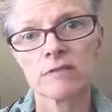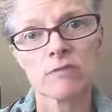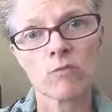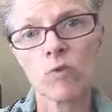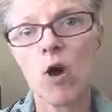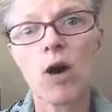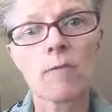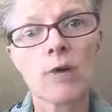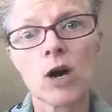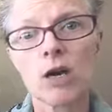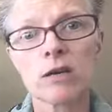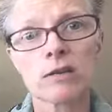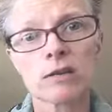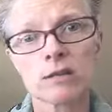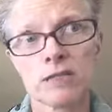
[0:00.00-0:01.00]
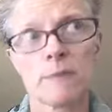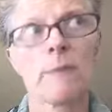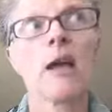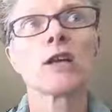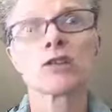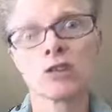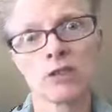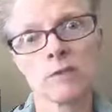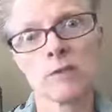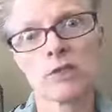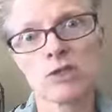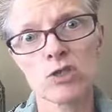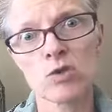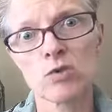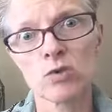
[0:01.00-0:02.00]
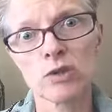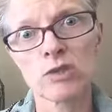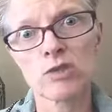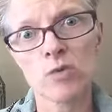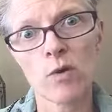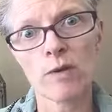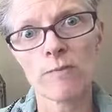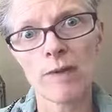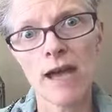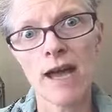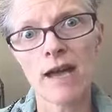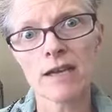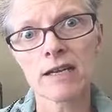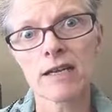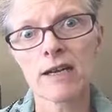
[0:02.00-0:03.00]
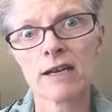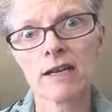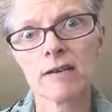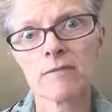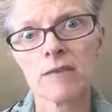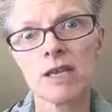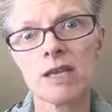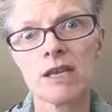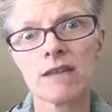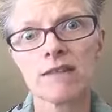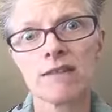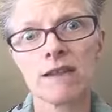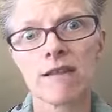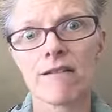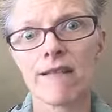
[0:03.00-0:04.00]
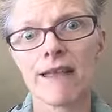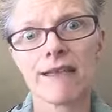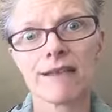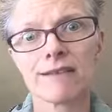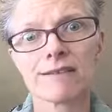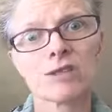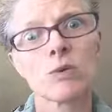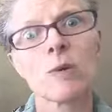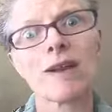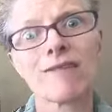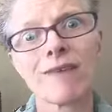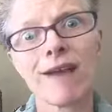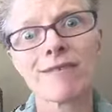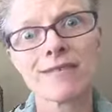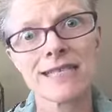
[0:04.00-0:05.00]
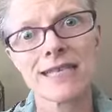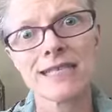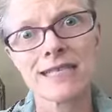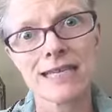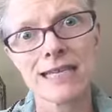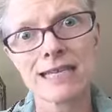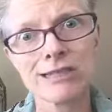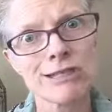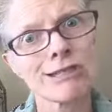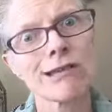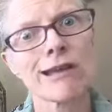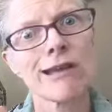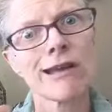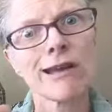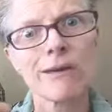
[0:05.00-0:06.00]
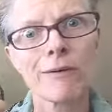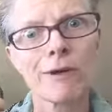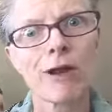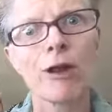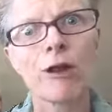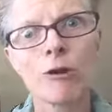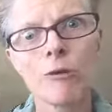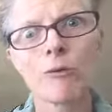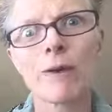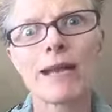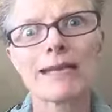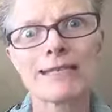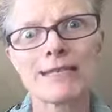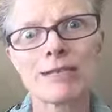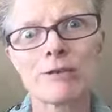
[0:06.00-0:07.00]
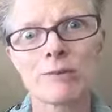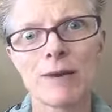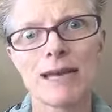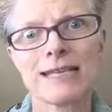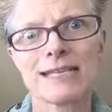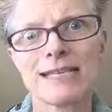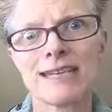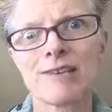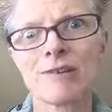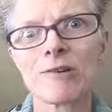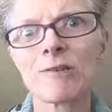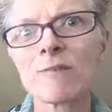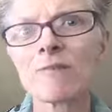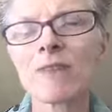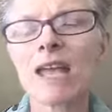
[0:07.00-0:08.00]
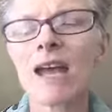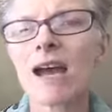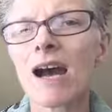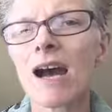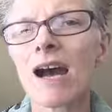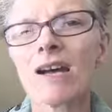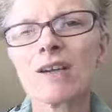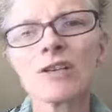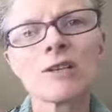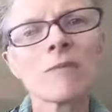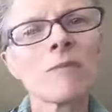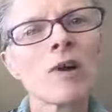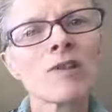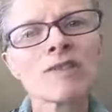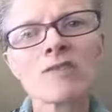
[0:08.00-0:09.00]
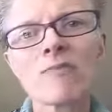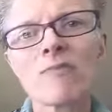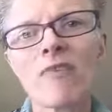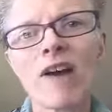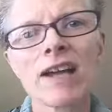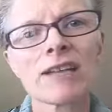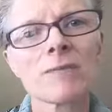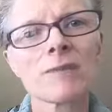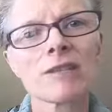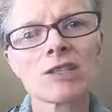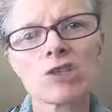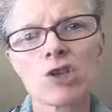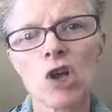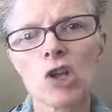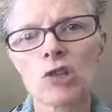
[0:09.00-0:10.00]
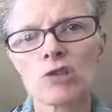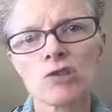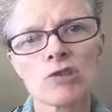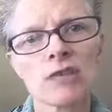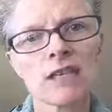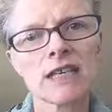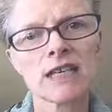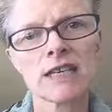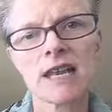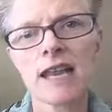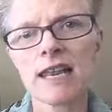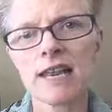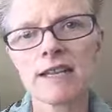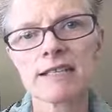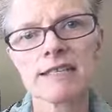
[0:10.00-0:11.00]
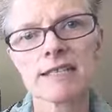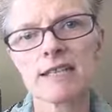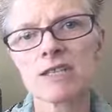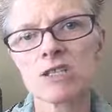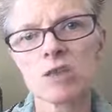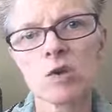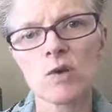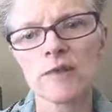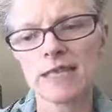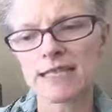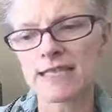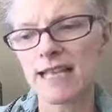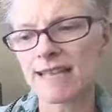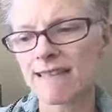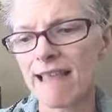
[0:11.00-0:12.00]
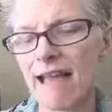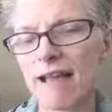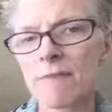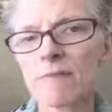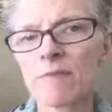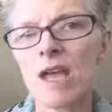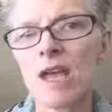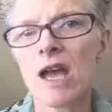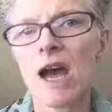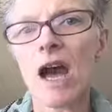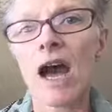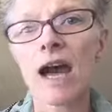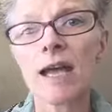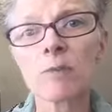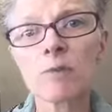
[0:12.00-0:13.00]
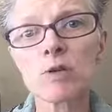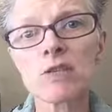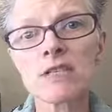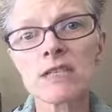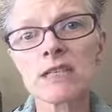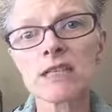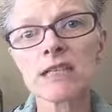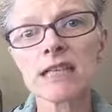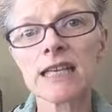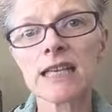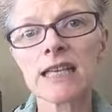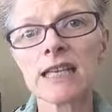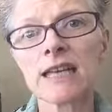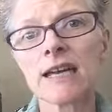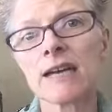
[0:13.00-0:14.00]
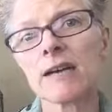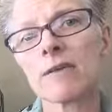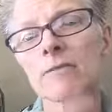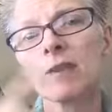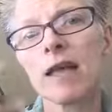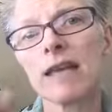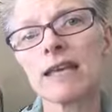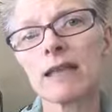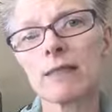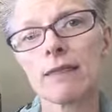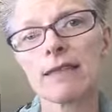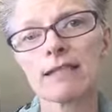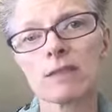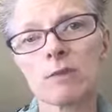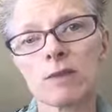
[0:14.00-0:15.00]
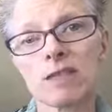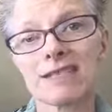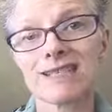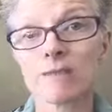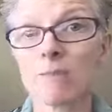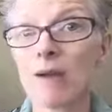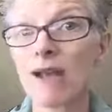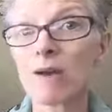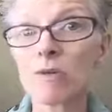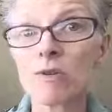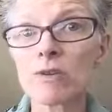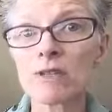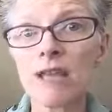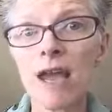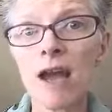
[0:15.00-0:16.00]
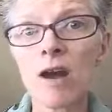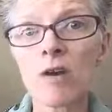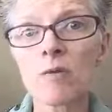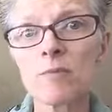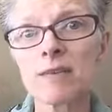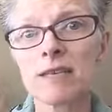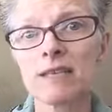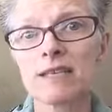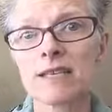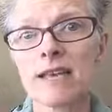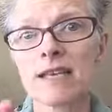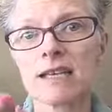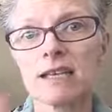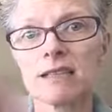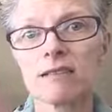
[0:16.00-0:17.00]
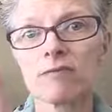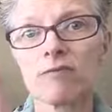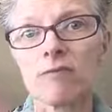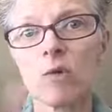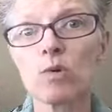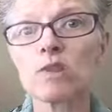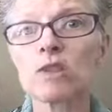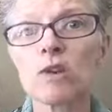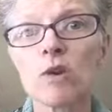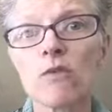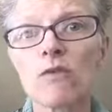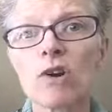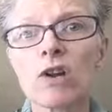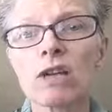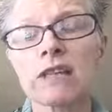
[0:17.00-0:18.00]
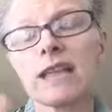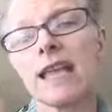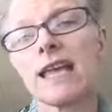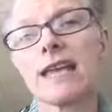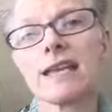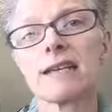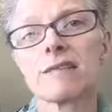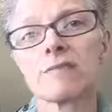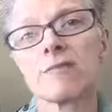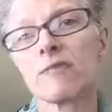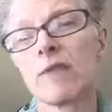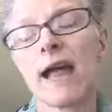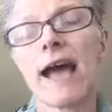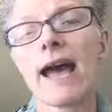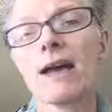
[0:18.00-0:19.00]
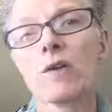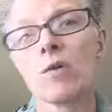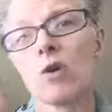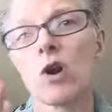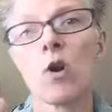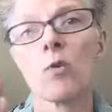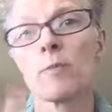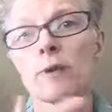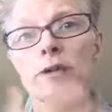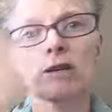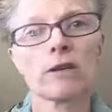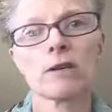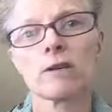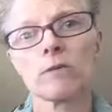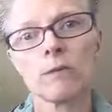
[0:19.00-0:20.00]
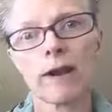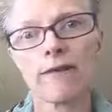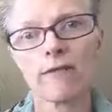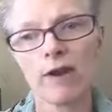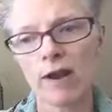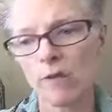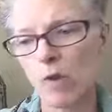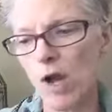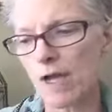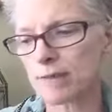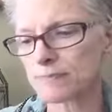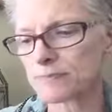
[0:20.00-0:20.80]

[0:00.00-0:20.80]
Walmart, especially when school is going back, and they're like 25 cents each. Crazy great deal. You can also find them at the Dollar Tree, the 99-cent store, things like that. I personally like things with a spiral now because I can fold it over and lay it flat or open or whatever I want.